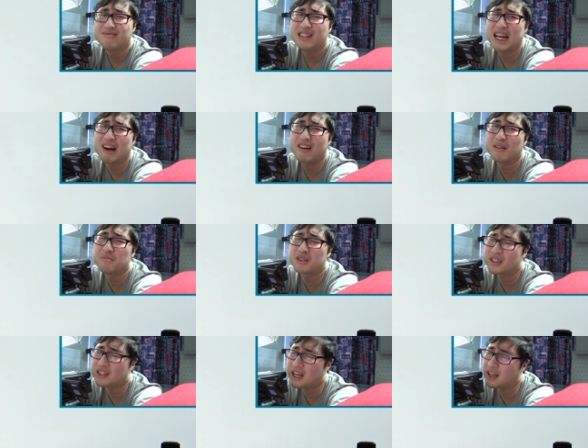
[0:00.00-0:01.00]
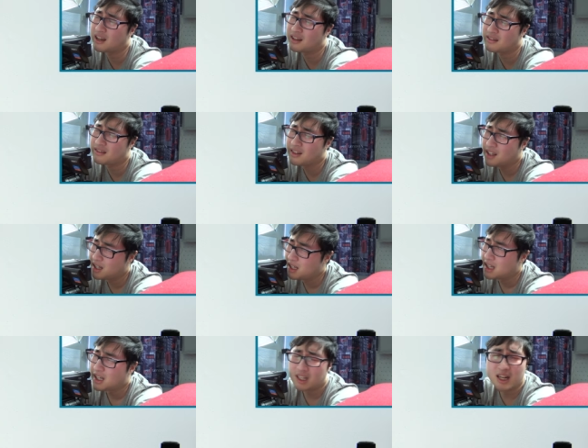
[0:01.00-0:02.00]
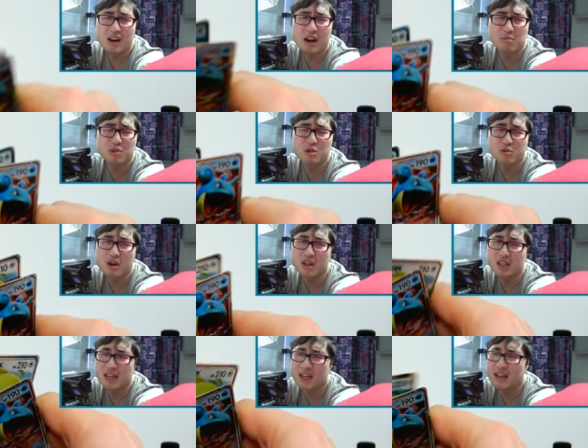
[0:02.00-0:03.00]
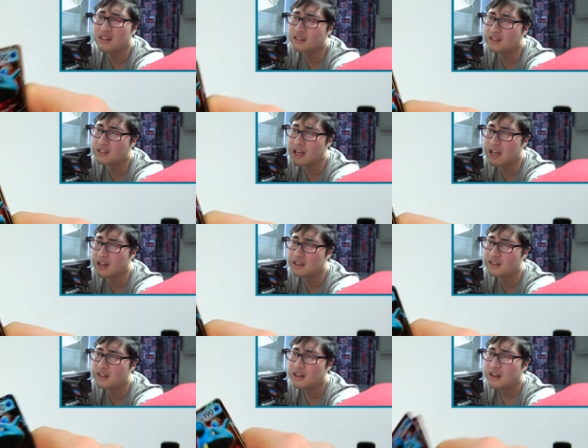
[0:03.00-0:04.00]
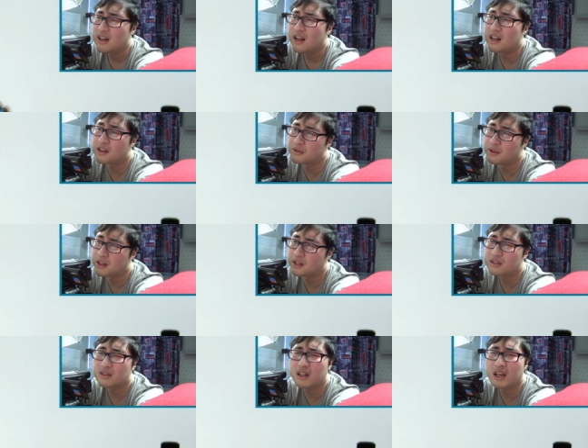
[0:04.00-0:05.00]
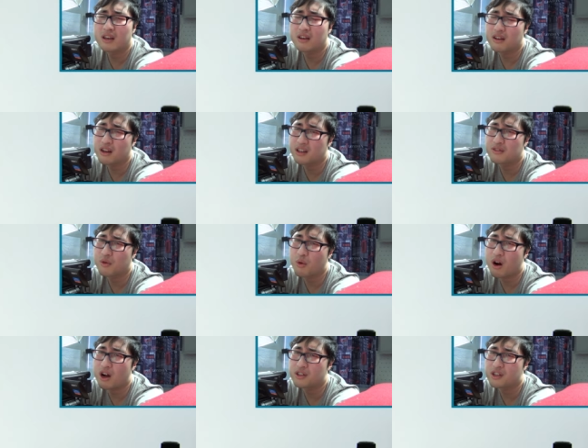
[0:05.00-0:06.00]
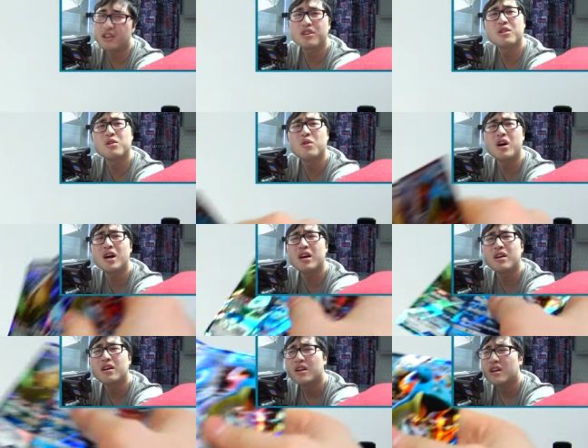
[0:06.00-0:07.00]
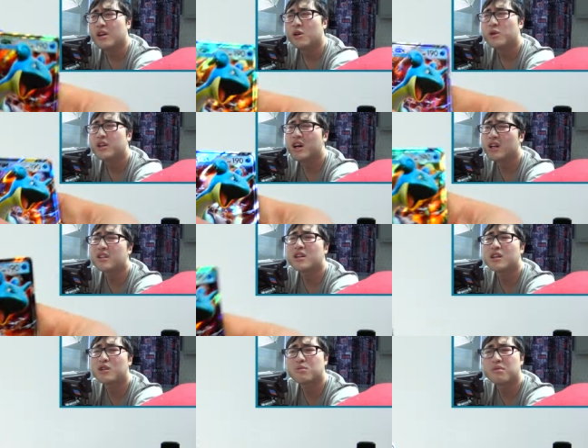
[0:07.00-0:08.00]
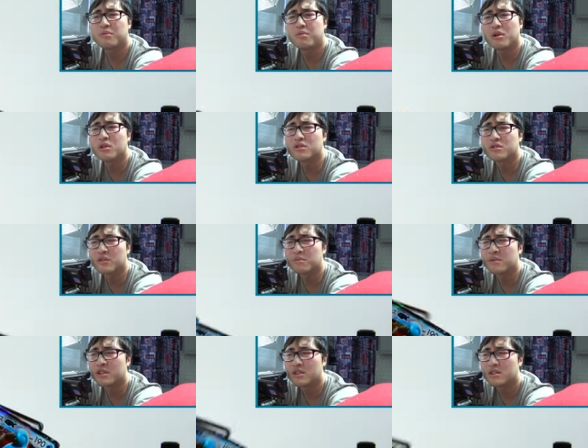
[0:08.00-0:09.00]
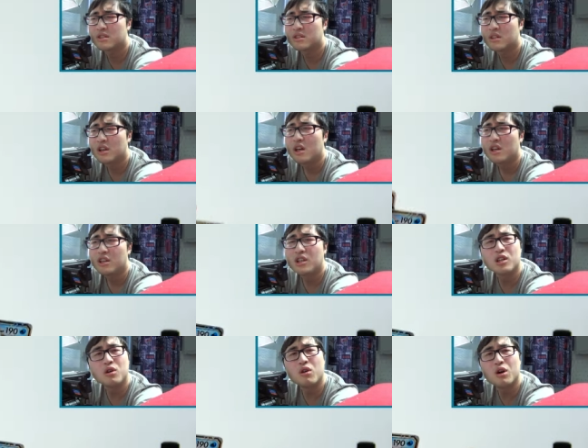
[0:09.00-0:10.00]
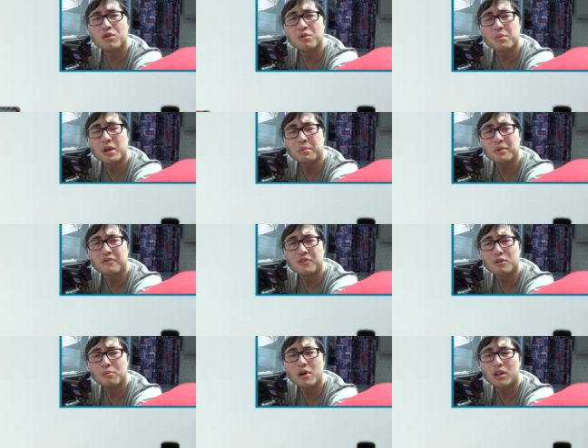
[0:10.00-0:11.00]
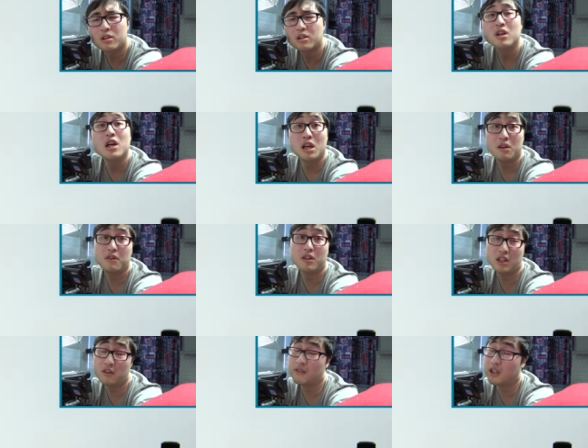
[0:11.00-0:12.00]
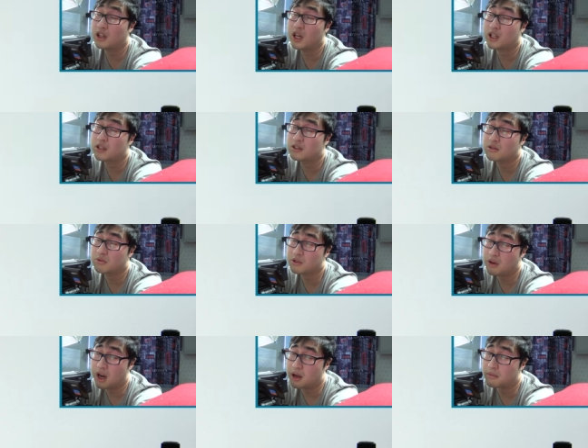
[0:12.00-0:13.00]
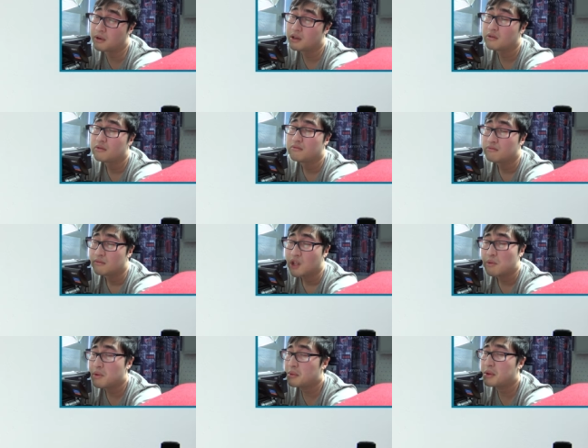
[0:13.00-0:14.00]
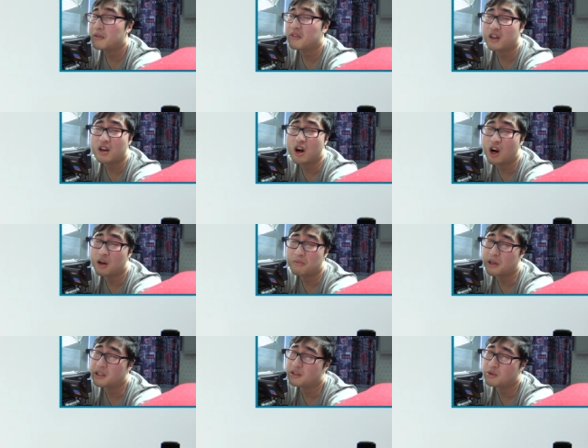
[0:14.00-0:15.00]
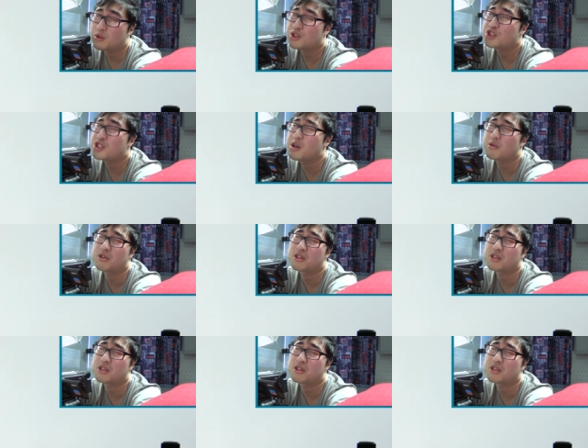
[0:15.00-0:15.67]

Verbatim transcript: Now I'm sad. Now I'm drunk and sad. Anyways, thank you guys for watching. You know what? We got terrible pulls from this. You know what would make me feel better? If you leave the like and subscribe. Maybe even comment or share